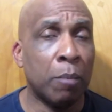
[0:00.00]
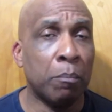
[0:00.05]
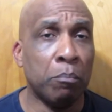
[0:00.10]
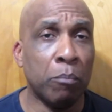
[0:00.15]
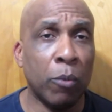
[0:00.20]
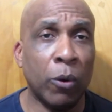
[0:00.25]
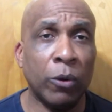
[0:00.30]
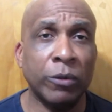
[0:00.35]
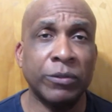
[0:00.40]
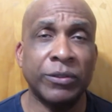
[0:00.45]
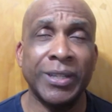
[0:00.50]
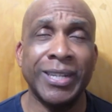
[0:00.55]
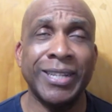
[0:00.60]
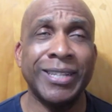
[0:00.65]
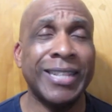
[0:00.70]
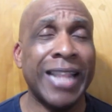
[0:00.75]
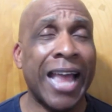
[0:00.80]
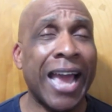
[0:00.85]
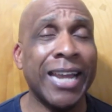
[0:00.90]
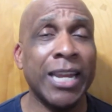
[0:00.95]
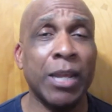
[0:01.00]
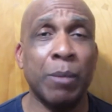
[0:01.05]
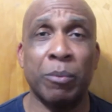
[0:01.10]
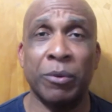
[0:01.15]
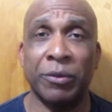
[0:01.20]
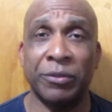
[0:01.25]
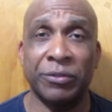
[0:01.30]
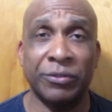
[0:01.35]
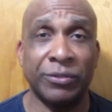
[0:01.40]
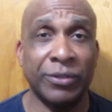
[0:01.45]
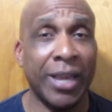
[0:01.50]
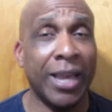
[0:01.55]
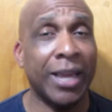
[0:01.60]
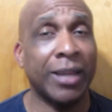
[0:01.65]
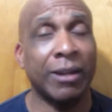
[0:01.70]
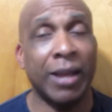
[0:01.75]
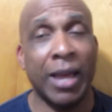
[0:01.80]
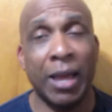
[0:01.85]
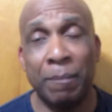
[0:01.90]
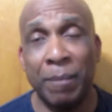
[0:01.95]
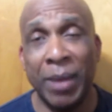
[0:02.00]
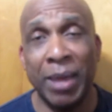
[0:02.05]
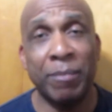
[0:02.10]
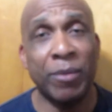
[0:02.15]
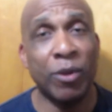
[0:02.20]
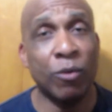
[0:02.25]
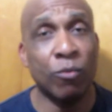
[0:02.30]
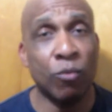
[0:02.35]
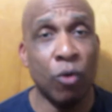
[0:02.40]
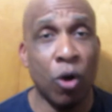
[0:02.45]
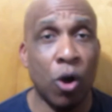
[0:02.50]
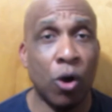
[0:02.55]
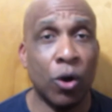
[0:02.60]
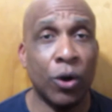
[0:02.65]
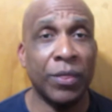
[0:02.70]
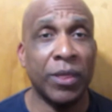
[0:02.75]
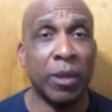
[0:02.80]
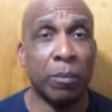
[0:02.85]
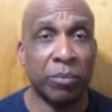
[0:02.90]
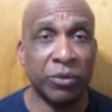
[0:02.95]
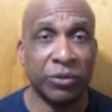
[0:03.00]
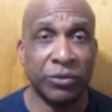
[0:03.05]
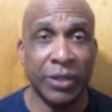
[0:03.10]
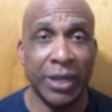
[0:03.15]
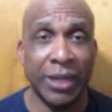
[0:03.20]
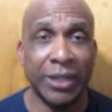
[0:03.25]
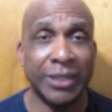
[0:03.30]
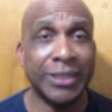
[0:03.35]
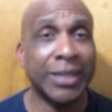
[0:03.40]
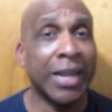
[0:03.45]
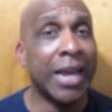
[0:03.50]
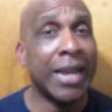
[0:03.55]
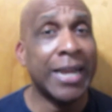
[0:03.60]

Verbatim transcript: most of the 90%, I may be wrong on the percentage,